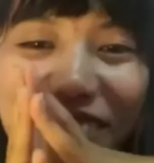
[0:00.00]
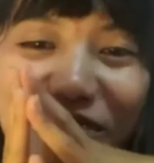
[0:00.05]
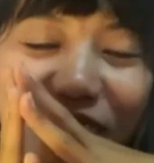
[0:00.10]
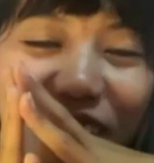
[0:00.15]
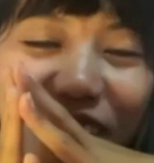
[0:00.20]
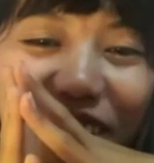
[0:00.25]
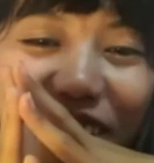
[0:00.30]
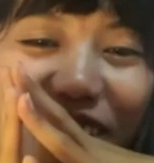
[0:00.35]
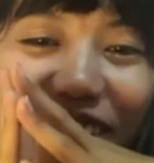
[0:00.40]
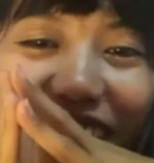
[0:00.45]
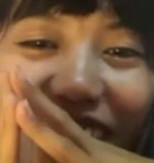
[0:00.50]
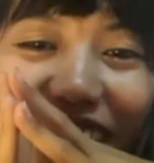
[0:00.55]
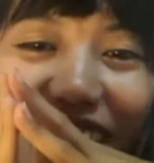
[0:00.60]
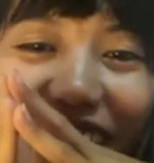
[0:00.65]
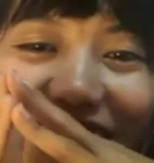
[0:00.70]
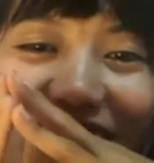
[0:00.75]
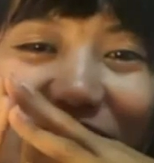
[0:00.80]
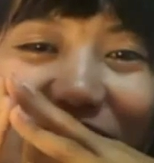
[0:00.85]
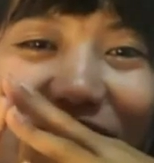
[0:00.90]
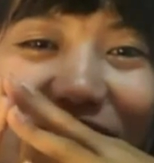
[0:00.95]
more around
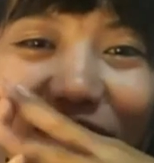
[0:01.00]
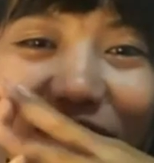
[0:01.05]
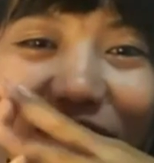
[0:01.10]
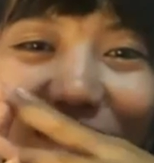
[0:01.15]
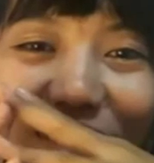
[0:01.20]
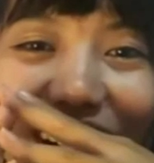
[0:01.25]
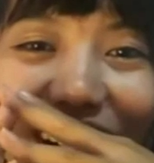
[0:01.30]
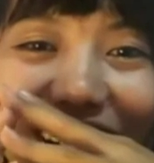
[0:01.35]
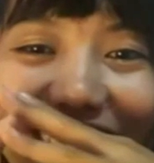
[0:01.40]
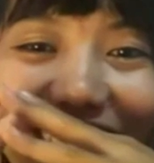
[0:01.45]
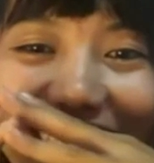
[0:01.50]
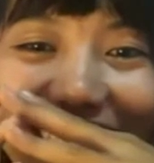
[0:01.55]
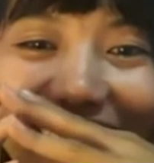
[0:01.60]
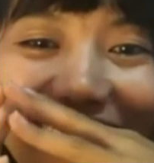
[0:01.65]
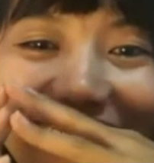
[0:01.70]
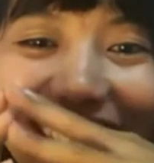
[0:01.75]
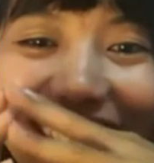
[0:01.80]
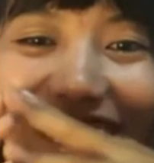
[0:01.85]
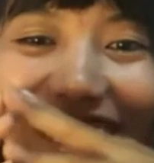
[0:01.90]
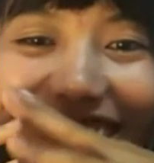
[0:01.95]
the world.
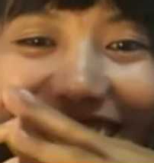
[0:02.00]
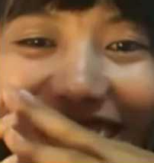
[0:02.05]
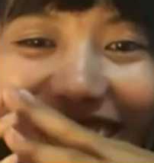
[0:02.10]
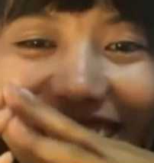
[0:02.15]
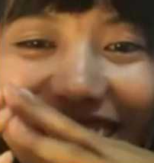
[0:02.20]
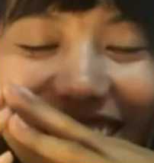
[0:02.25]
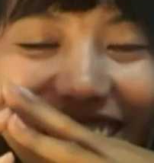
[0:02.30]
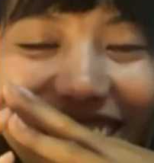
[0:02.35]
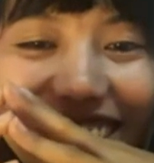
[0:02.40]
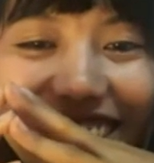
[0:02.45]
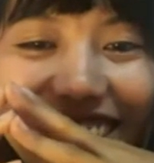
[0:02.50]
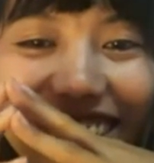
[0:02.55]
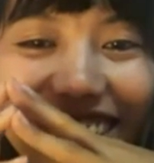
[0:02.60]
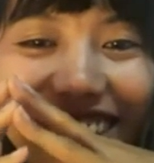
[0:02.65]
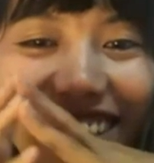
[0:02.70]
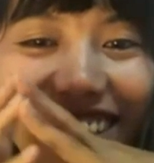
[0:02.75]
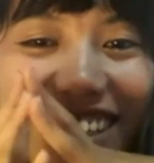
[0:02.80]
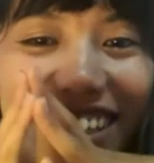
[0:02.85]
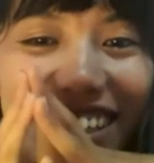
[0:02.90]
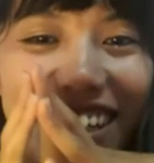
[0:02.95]

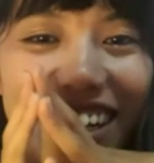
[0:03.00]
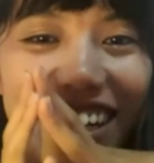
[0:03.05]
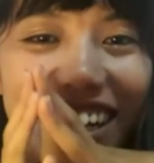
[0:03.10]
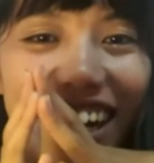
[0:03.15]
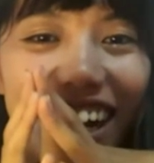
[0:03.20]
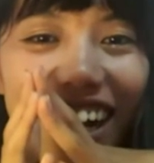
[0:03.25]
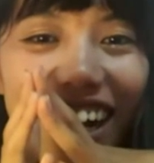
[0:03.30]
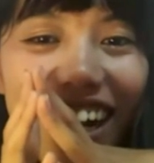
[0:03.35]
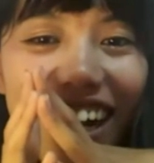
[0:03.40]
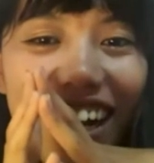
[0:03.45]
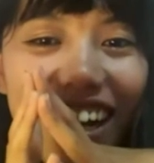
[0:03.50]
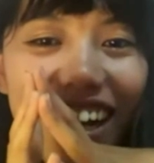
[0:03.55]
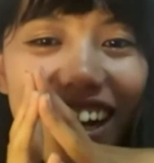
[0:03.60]
All right. Okay.